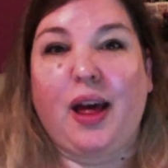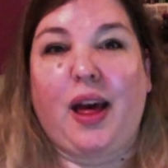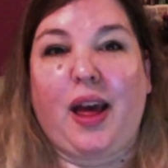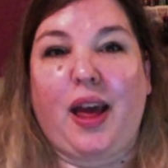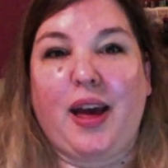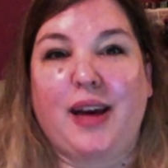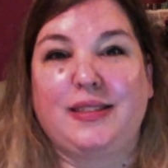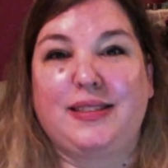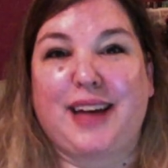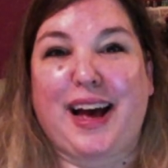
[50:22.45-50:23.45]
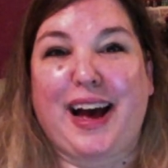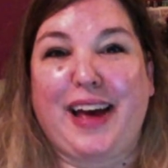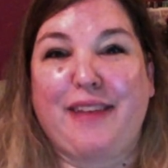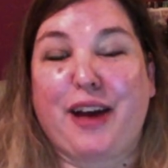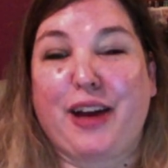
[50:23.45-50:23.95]
And
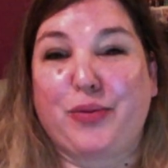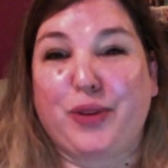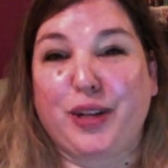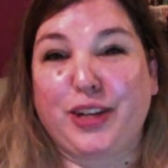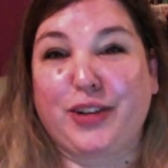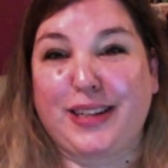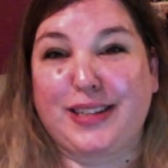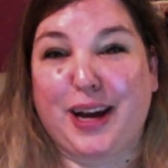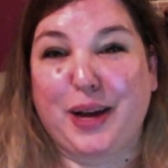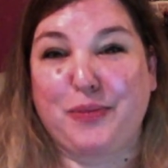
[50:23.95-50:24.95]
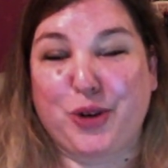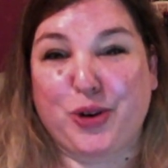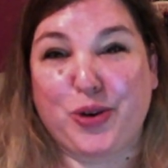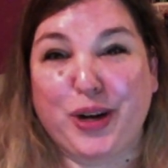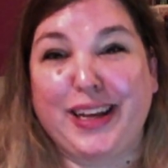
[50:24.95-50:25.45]
I've had a really great time
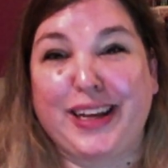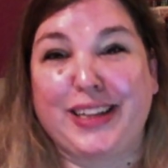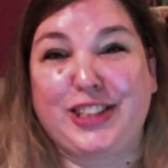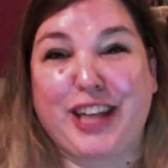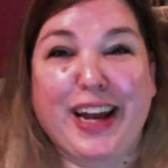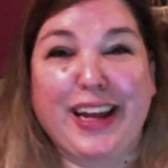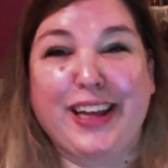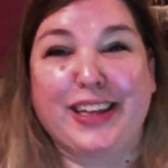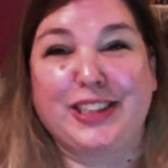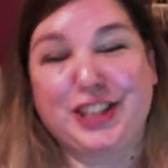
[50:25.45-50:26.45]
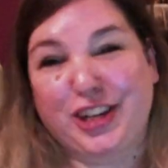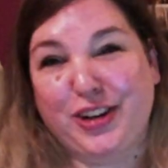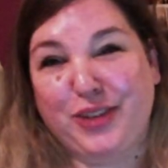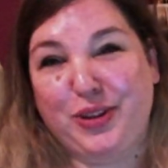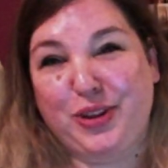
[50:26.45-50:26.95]
recording and chatting and
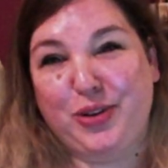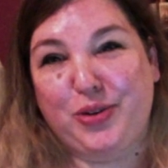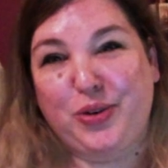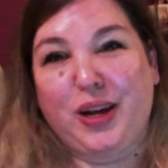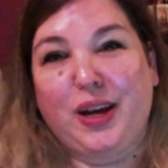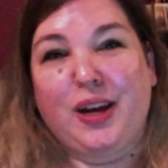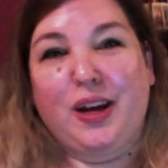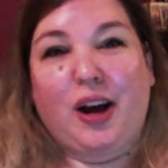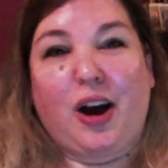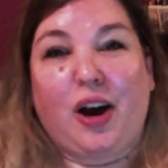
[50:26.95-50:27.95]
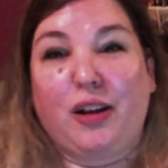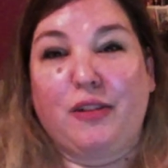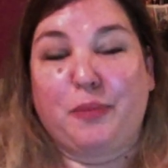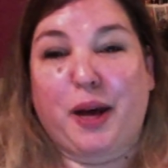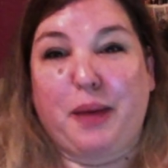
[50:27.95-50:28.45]
sharing with you all
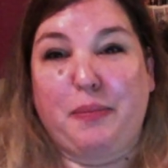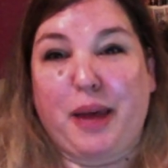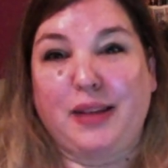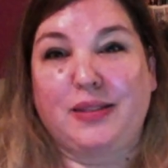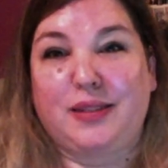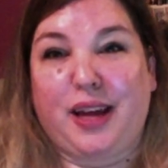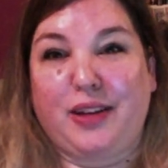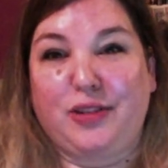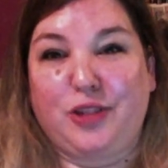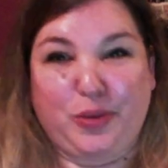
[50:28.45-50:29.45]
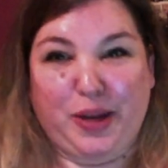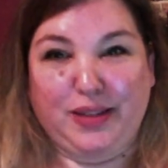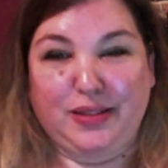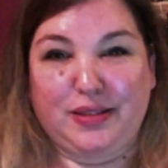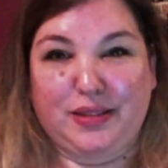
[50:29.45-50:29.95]
of my makes and
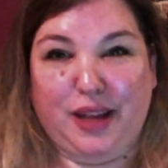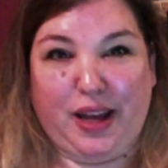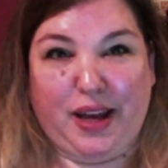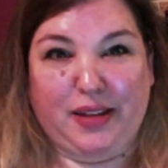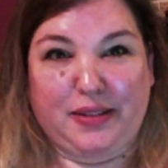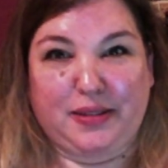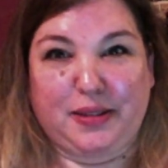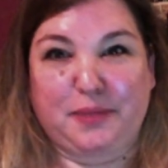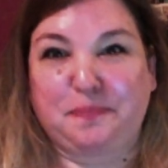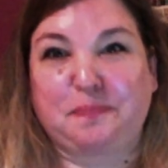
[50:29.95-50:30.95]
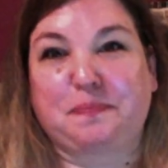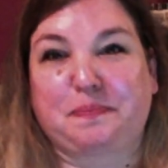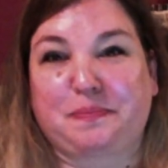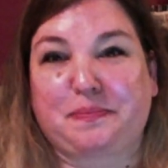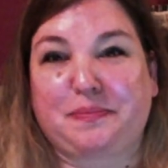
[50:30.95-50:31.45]
doings. And
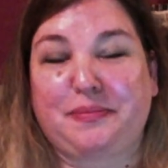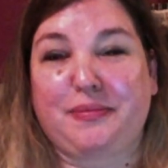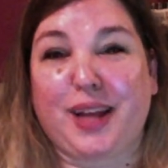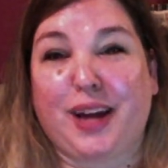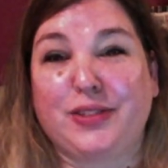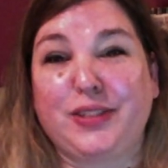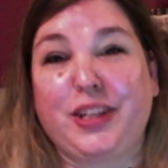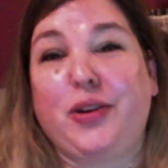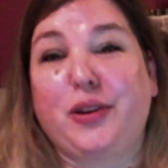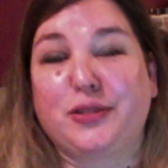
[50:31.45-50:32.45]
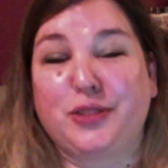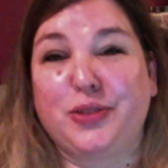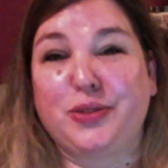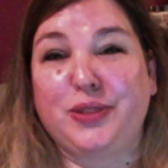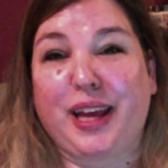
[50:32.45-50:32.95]
I'll see you all
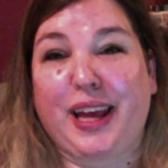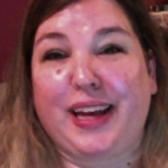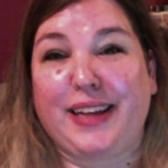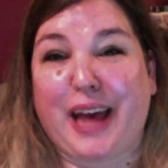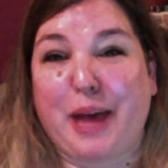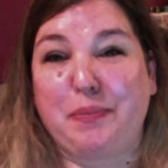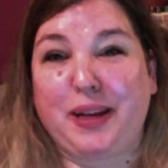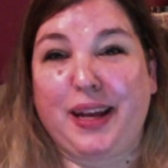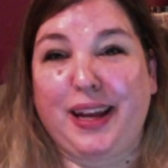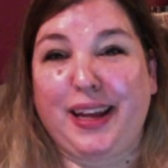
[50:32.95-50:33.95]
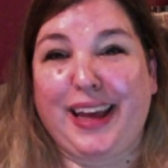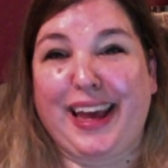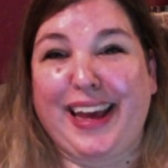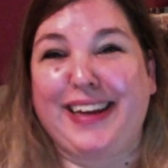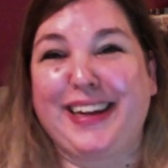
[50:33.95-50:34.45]
soon. And happy knitting.
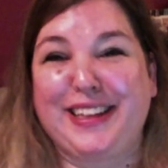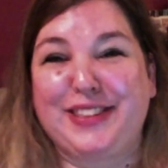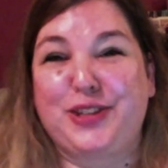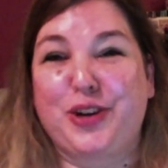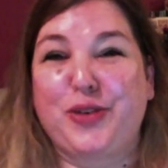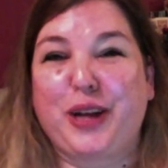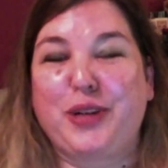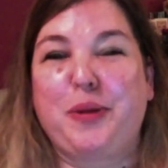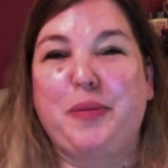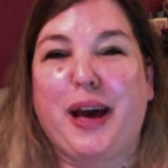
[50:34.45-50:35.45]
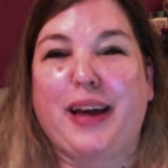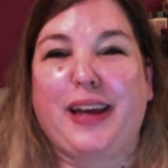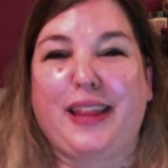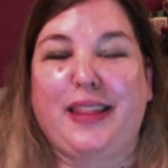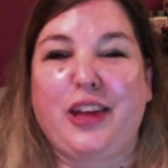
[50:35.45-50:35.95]
And it's so great to be back.
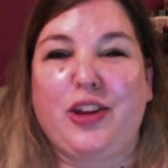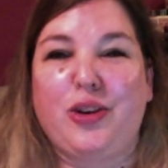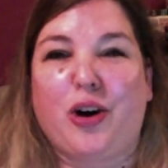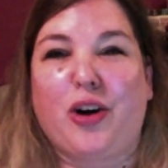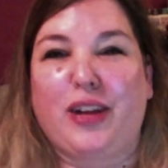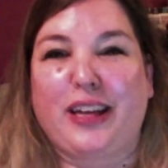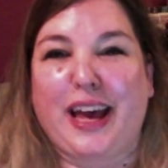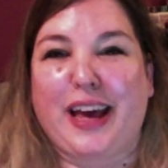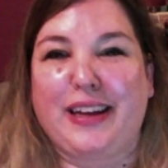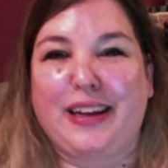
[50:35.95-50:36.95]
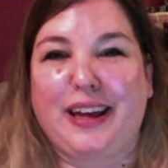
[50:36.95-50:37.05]
And thank you all again.